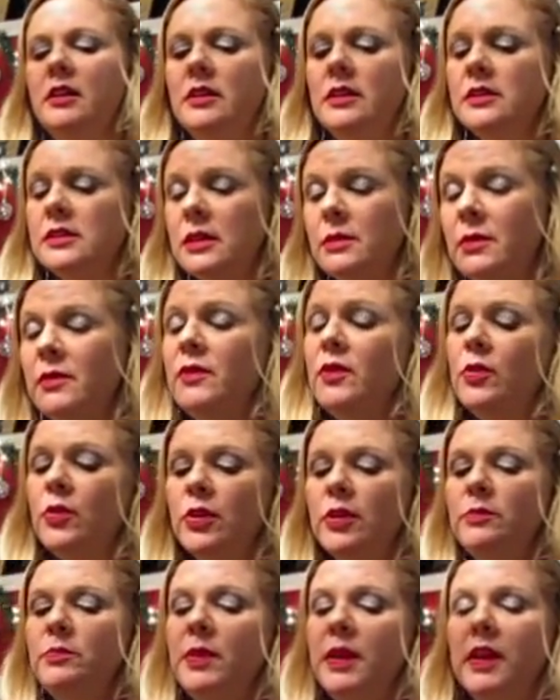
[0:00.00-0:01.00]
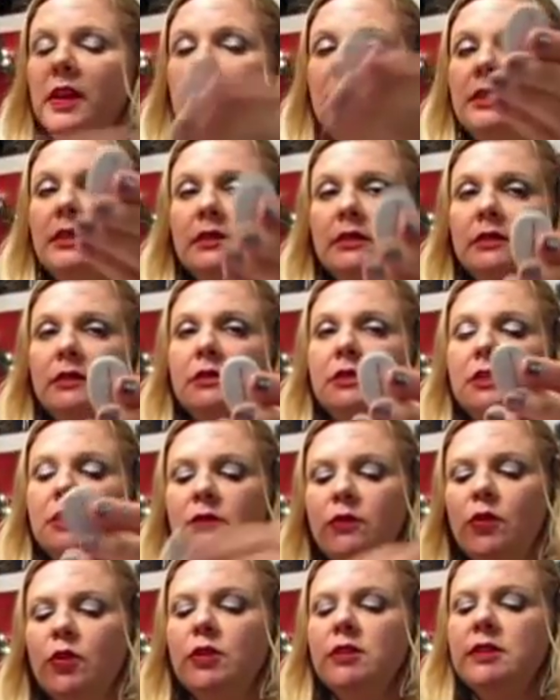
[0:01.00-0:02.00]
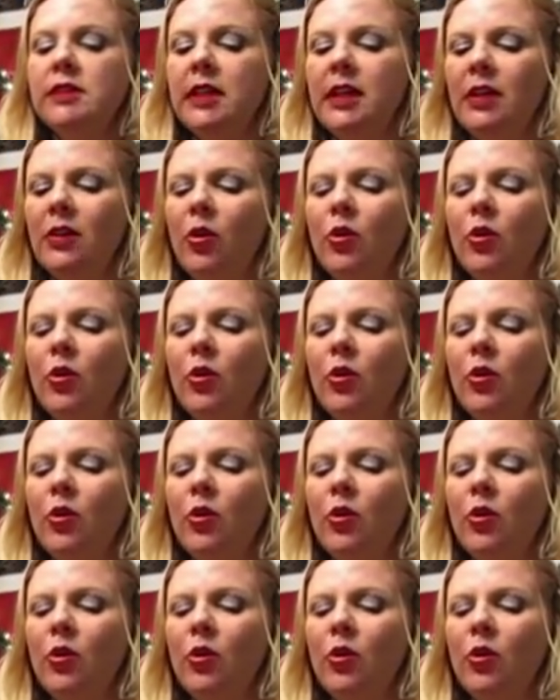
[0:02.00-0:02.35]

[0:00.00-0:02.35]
Some of you could be divorcing,